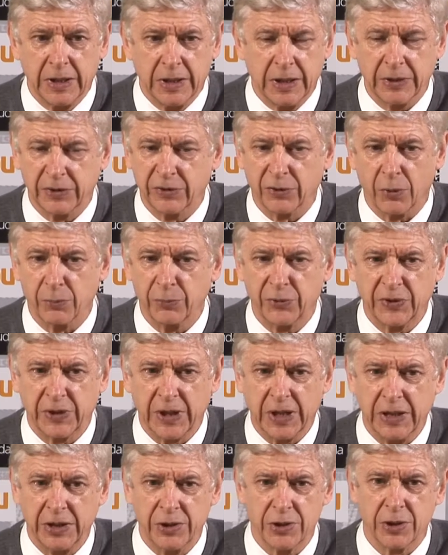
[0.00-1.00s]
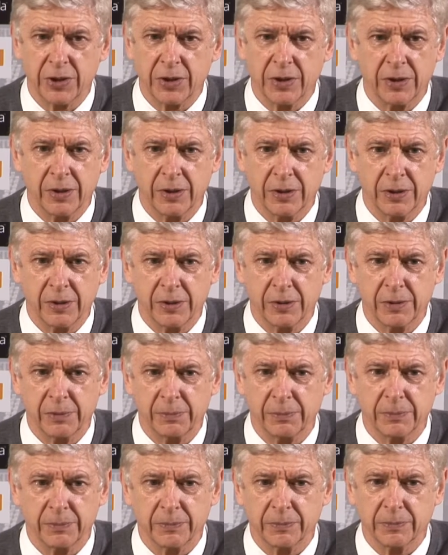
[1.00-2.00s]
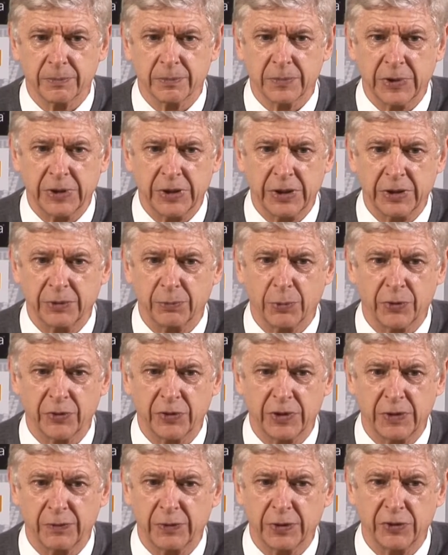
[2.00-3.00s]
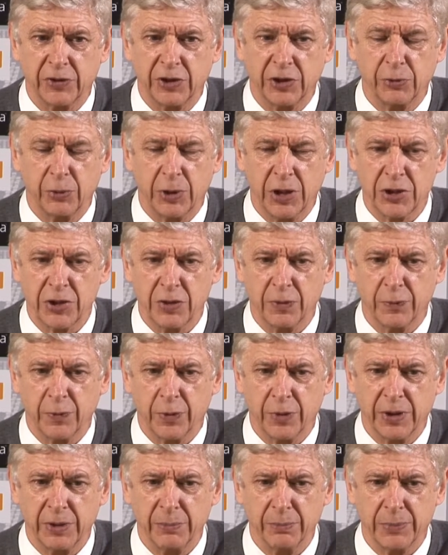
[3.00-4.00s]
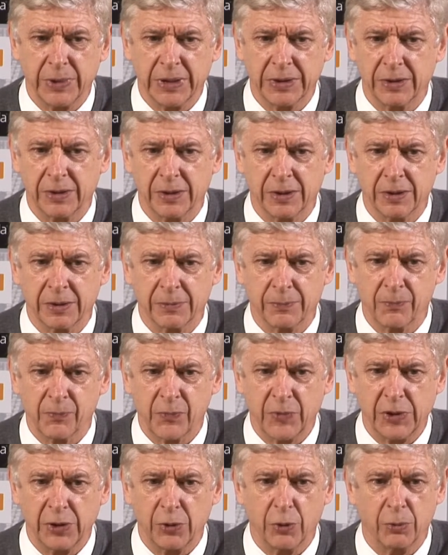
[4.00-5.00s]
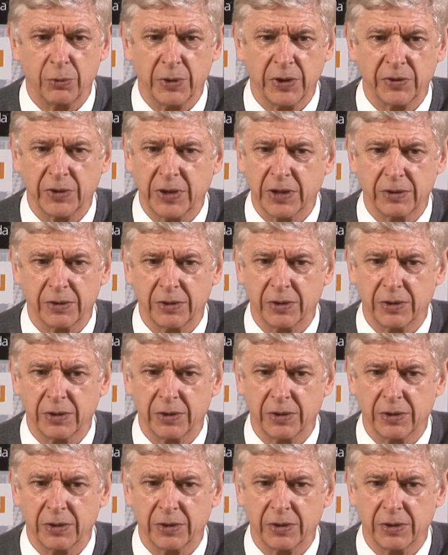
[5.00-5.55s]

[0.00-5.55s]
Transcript: at some stage, uh, it was a difficult situation for him, but uh, he always had